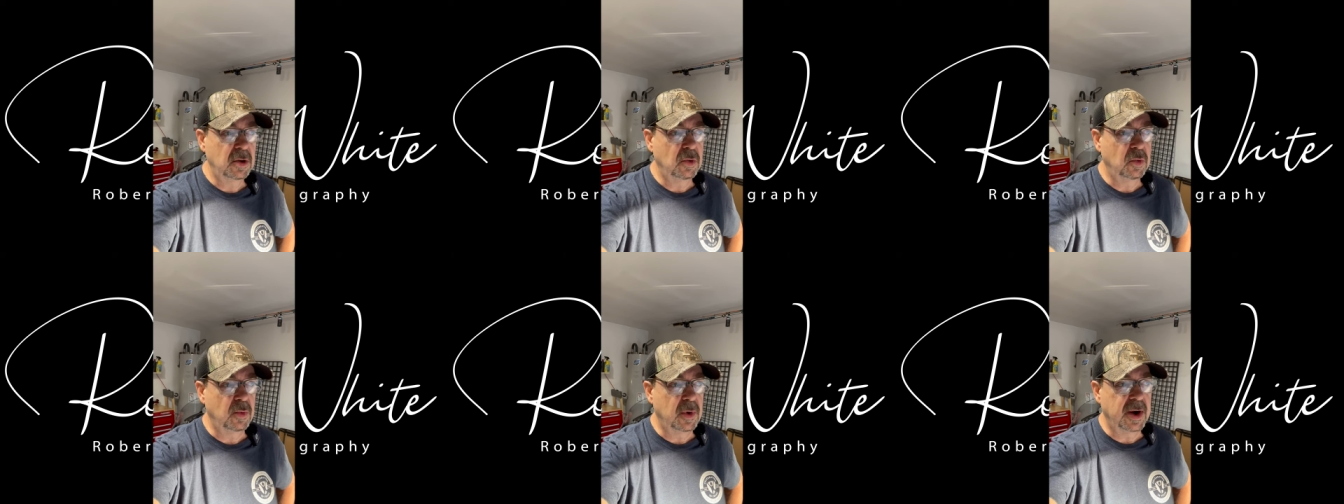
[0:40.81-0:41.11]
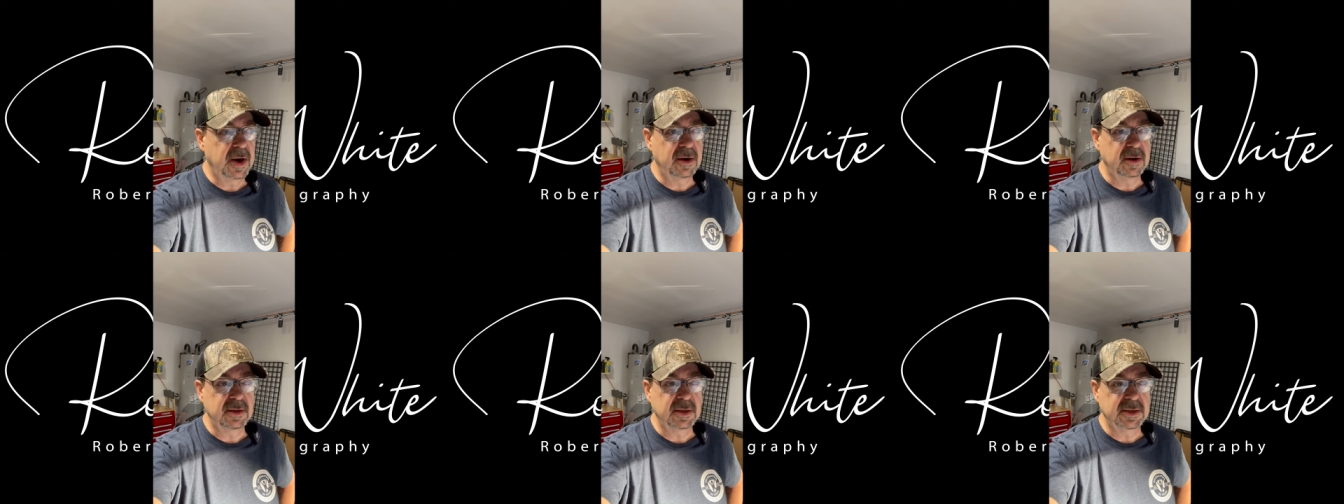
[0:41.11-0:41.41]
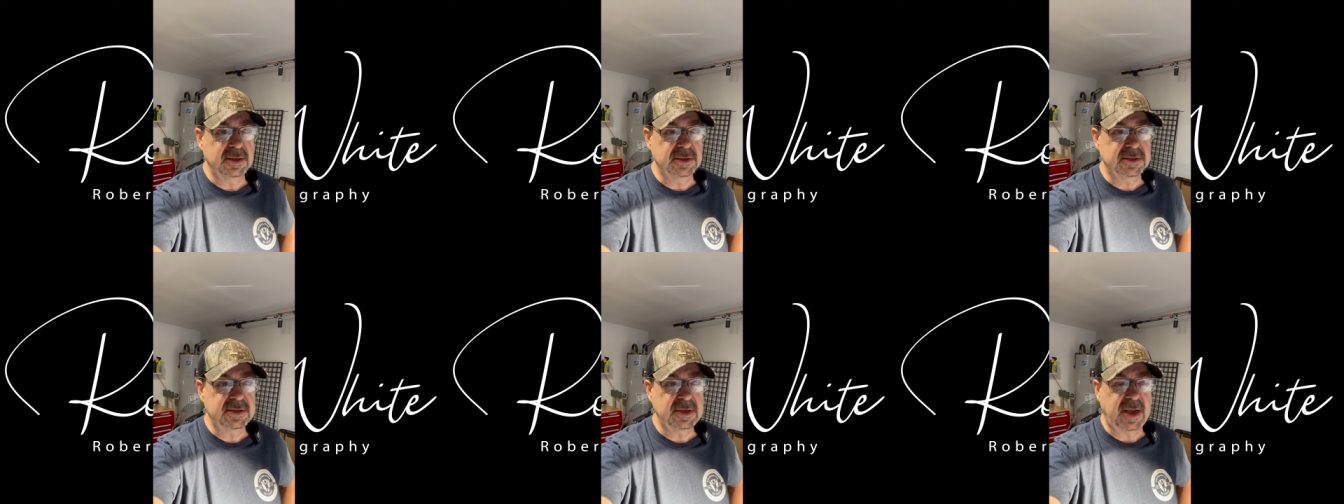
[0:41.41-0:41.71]

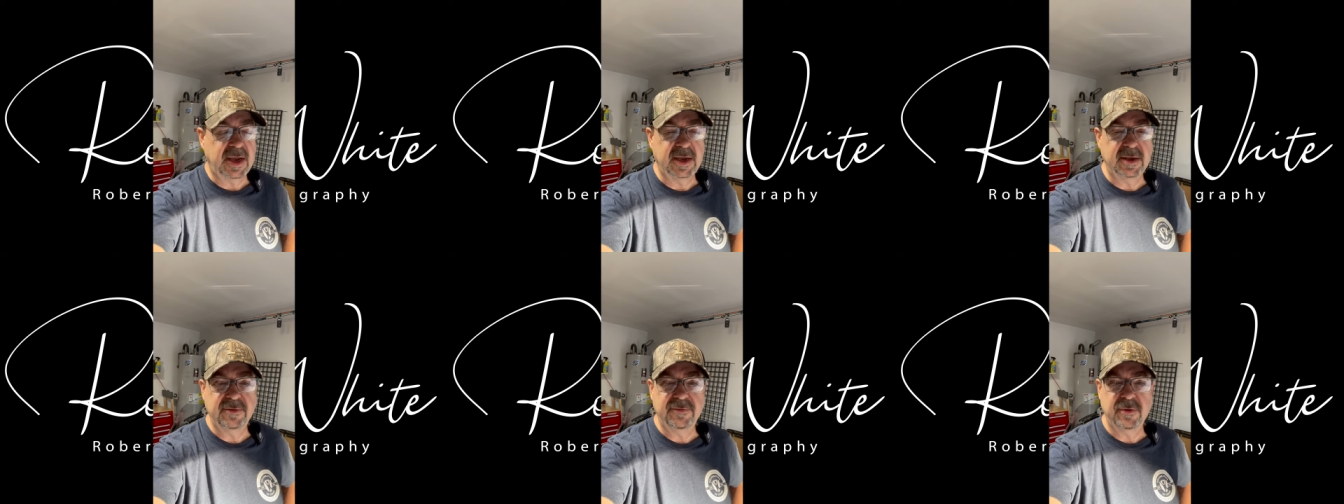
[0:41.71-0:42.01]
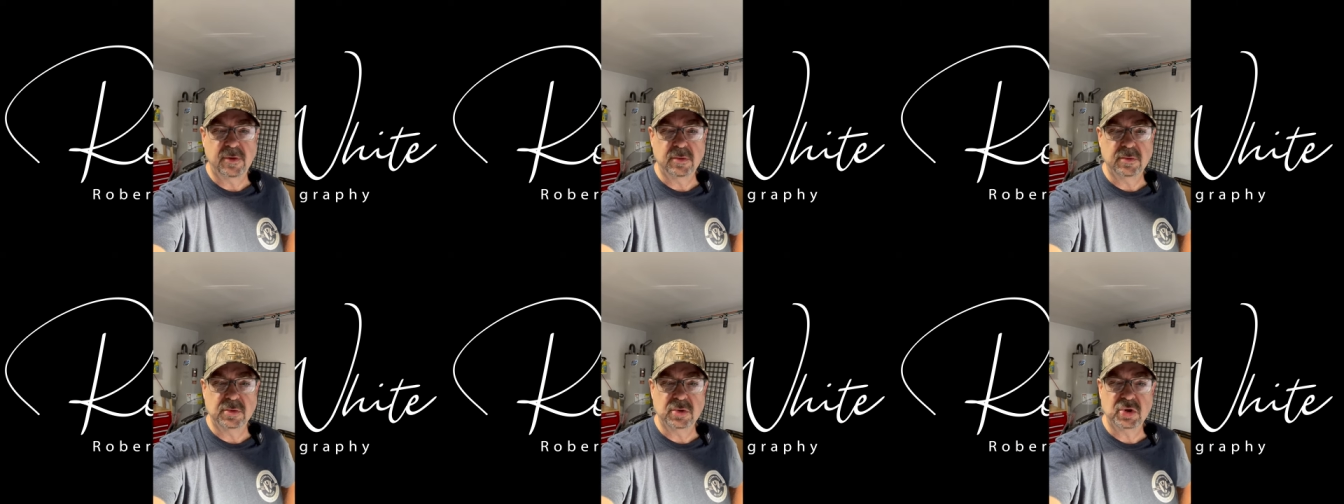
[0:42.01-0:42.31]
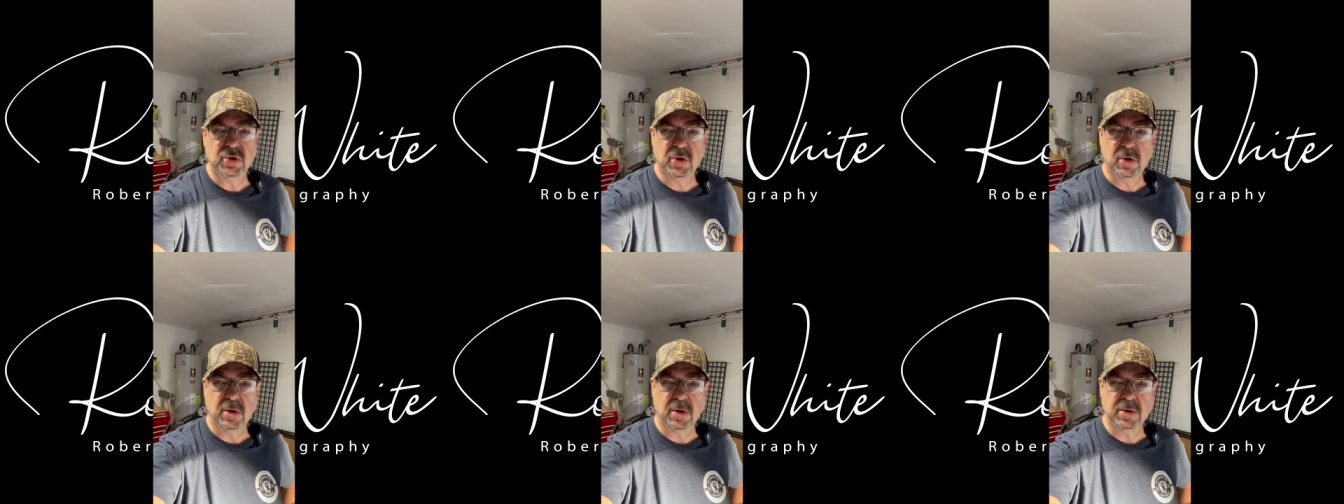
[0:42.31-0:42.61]
wireless iPhone
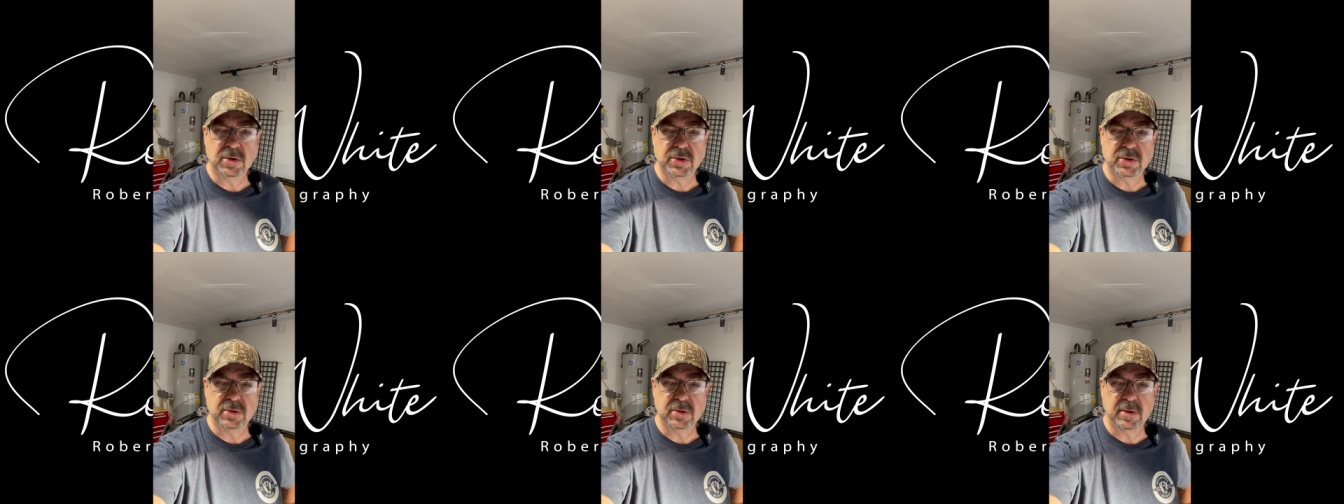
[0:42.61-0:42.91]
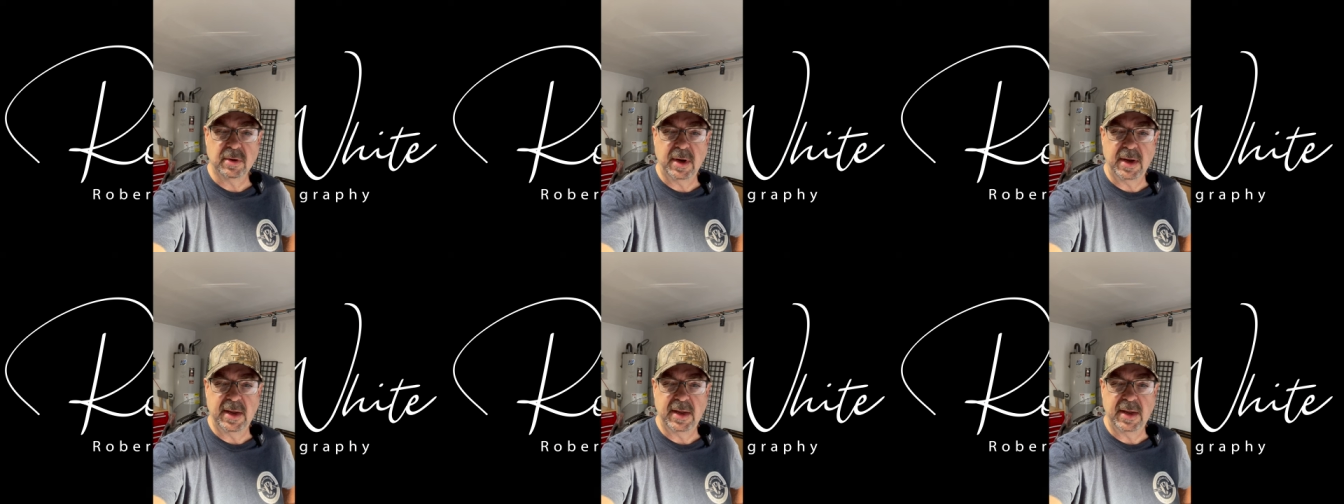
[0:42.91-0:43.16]
charger